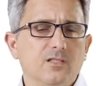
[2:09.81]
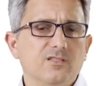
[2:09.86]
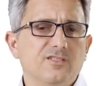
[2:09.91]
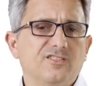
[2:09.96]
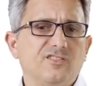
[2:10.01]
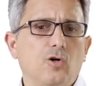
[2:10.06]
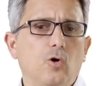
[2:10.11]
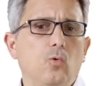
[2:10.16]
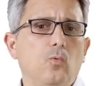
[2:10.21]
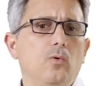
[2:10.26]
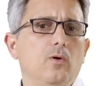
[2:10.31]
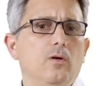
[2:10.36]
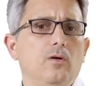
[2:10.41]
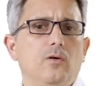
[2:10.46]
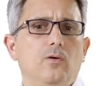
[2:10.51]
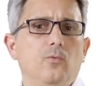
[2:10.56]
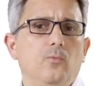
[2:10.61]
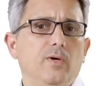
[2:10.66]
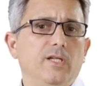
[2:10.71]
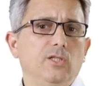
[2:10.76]
So
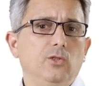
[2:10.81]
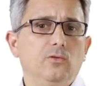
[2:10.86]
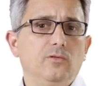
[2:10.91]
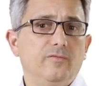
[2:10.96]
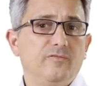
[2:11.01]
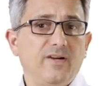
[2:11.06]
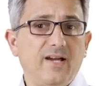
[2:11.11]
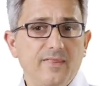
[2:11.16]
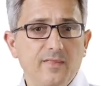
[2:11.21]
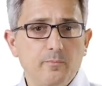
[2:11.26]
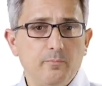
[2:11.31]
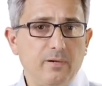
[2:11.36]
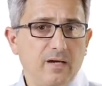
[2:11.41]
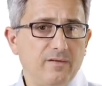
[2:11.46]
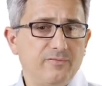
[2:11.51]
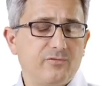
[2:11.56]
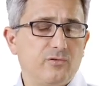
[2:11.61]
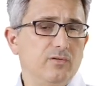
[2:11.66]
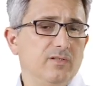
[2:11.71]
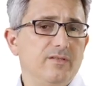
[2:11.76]
when you define the
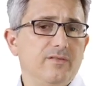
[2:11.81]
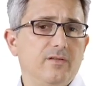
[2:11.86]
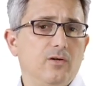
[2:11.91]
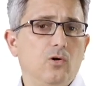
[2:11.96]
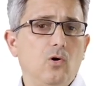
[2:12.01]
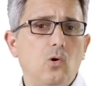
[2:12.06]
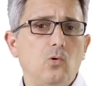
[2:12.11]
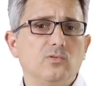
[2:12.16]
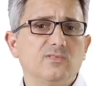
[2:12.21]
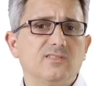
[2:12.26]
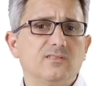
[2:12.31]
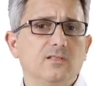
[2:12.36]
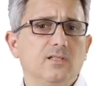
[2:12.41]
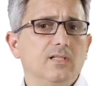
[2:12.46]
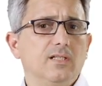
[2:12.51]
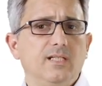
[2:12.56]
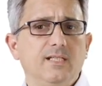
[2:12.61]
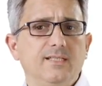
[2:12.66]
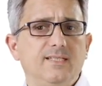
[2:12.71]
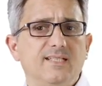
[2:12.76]
buffer in the host,
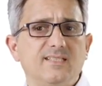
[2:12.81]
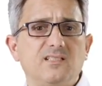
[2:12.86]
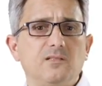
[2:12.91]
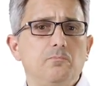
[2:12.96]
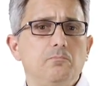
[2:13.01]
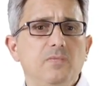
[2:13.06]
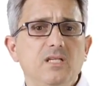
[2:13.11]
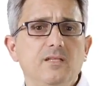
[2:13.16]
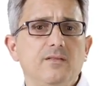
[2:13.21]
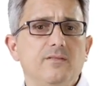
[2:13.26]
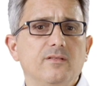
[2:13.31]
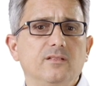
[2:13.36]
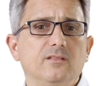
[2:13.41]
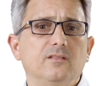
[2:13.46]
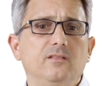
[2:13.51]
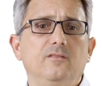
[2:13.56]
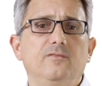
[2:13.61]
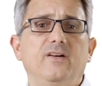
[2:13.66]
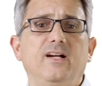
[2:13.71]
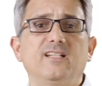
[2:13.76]
it doesn't mean that
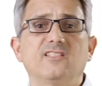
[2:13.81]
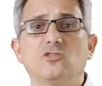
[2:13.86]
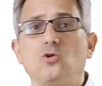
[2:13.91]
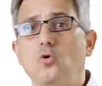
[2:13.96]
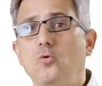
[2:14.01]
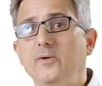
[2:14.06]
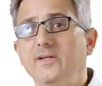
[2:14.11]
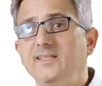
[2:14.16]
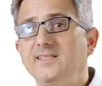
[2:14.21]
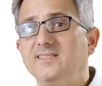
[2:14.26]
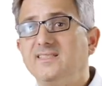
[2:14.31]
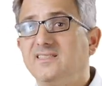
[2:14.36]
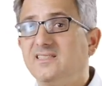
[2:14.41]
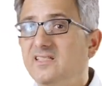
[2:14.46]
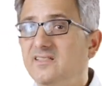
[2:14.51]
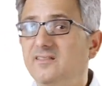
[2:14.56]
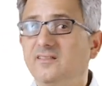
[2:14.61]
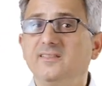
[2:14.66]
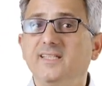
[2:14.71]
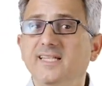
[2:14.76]
the device already
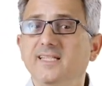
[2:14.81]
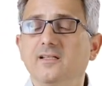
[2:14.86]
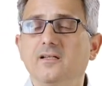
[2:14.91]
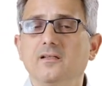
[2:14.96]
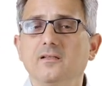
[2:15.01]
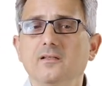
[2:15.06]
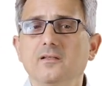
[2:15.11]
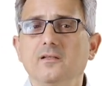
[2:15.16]
see the data,